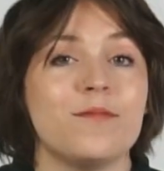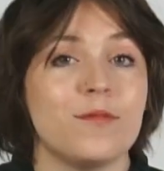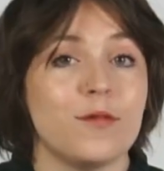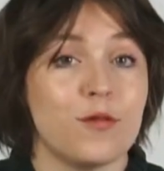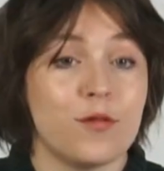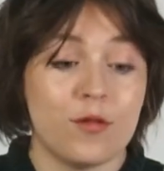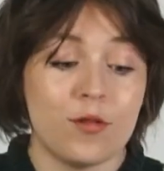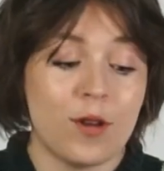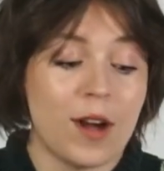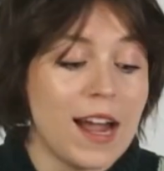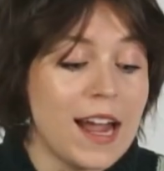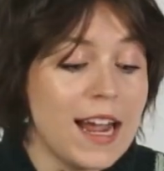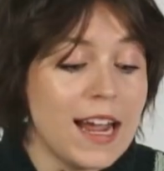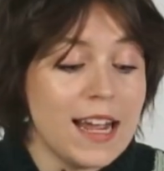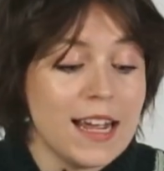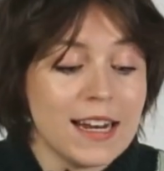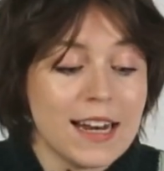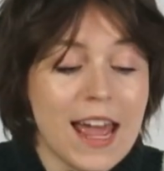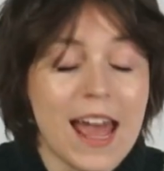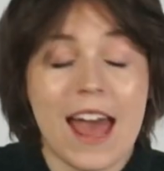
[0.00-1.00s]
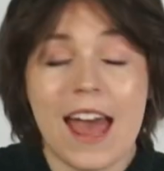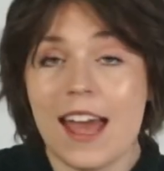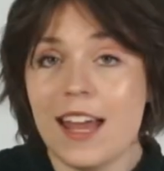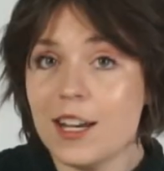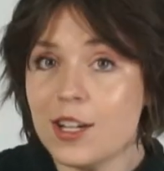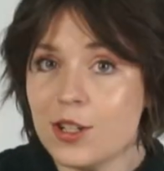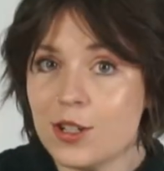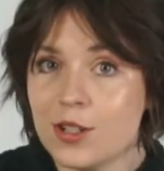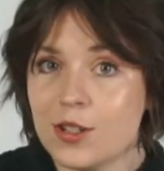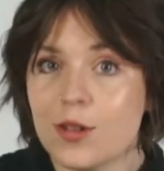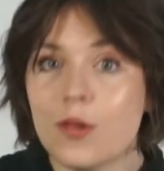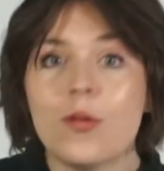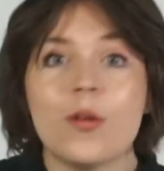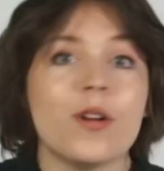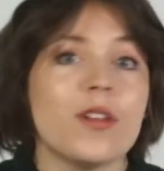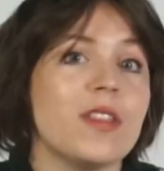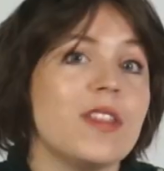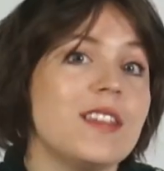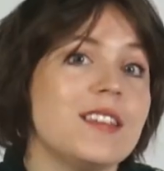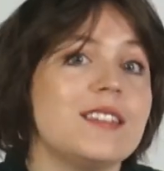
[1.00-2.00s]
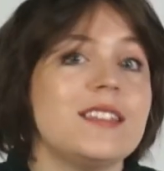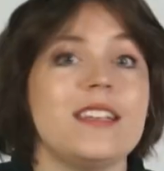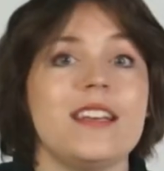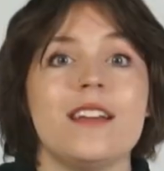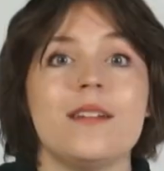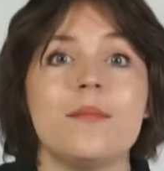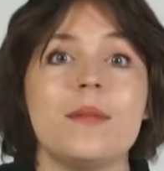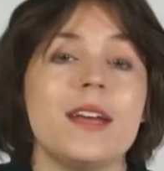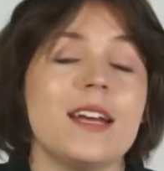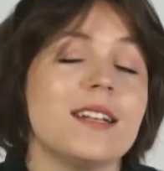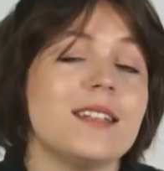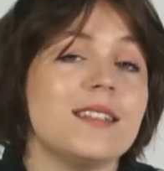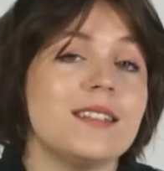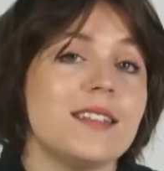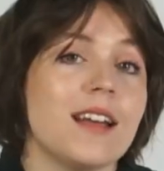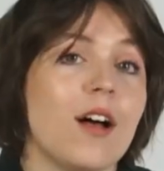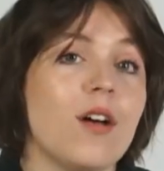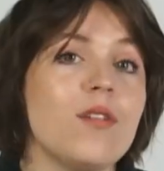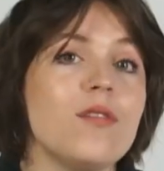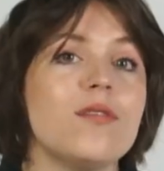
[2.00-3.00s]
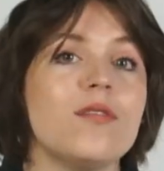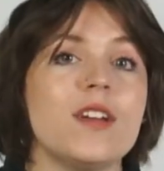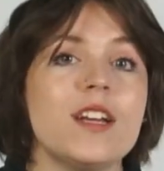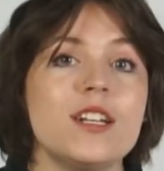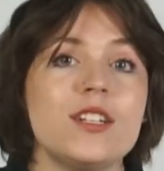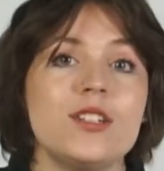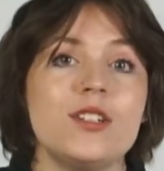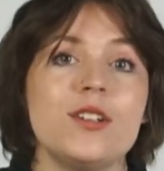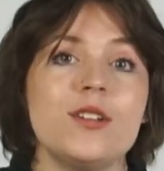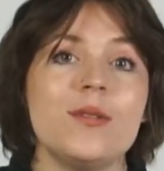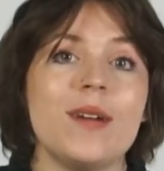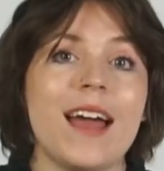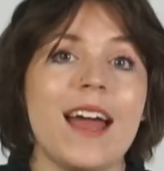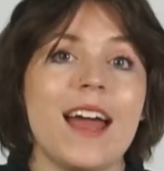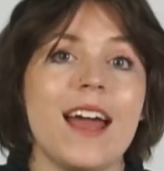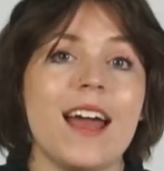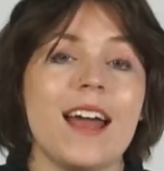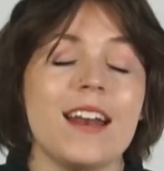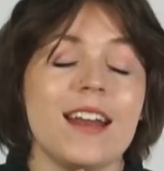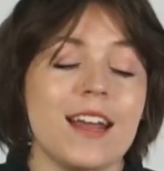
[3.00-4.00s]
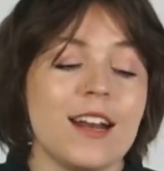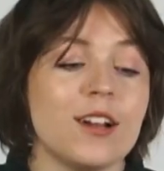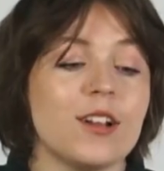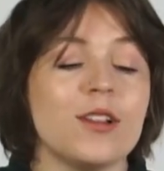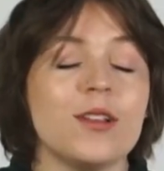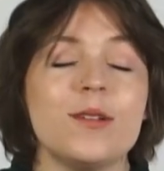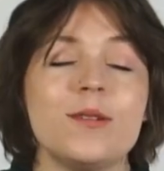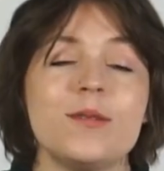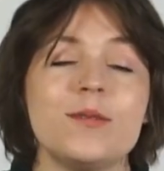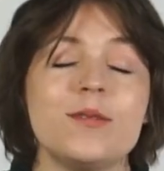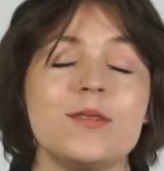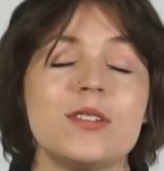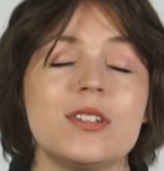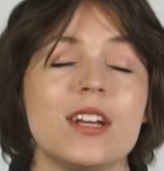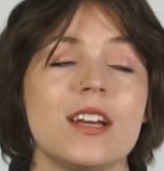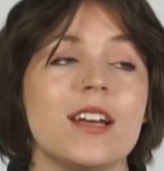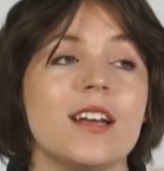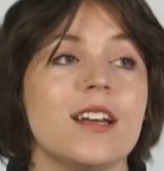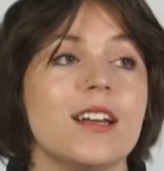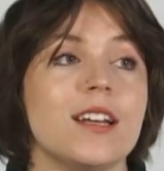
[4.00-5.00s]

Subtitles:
fraying edge or the seam itself into an enclosed